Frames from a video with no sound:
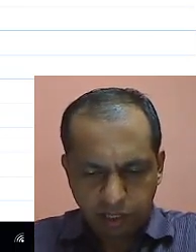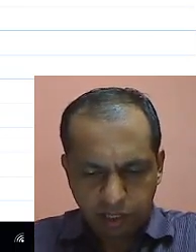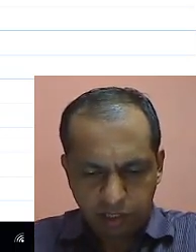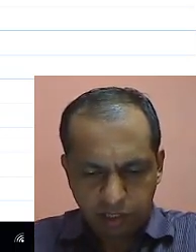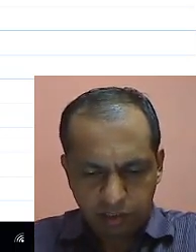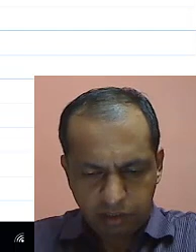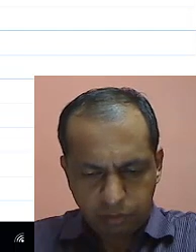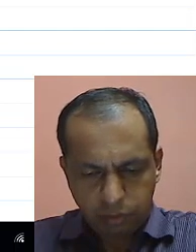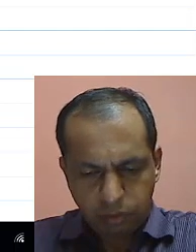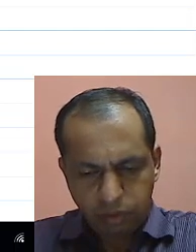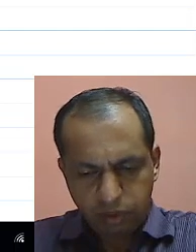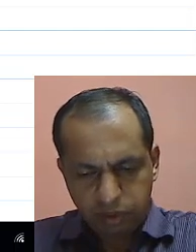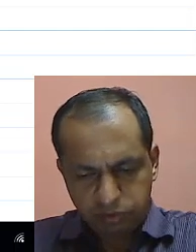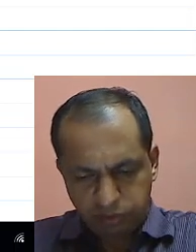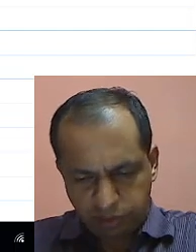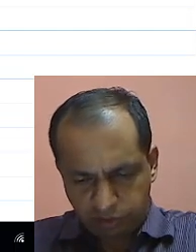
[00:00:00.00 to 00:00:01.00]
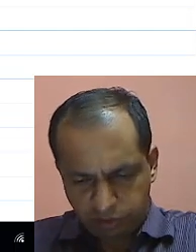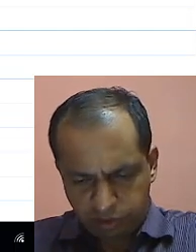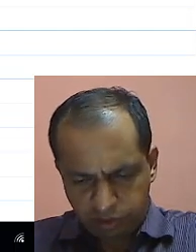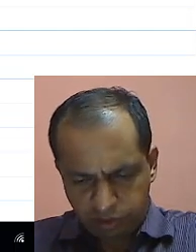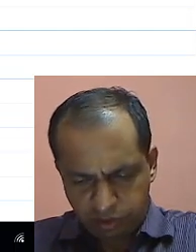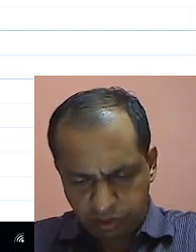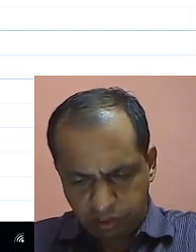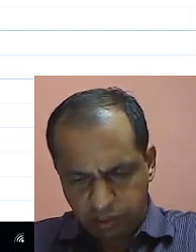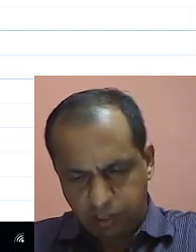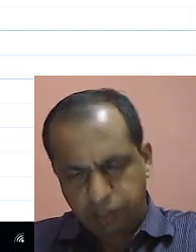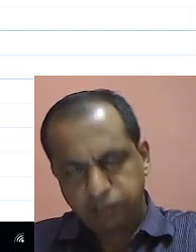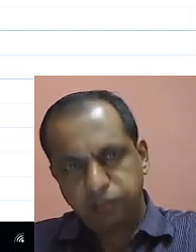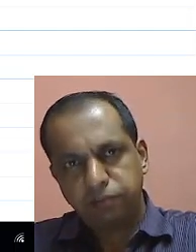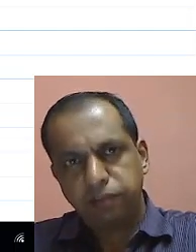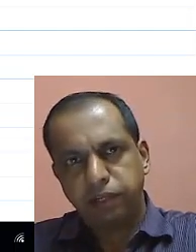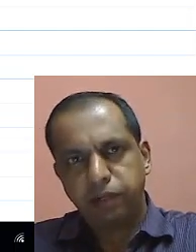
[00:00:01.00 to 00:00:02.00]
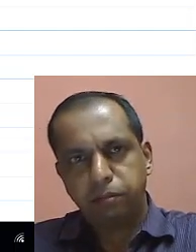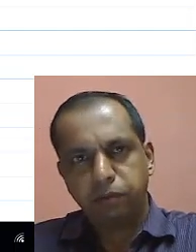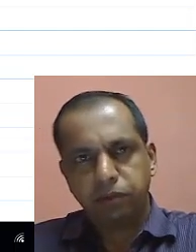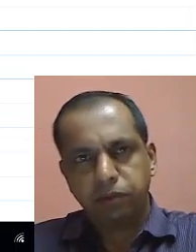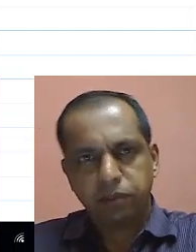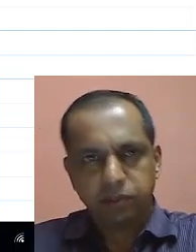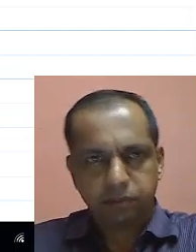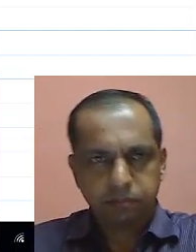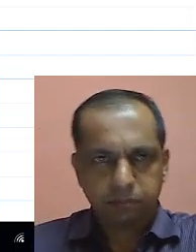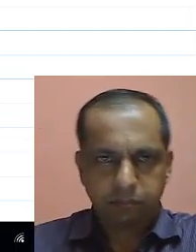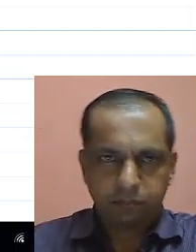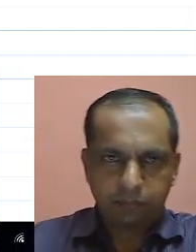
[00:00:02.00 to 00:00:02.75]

and the voltage V0 as the variables.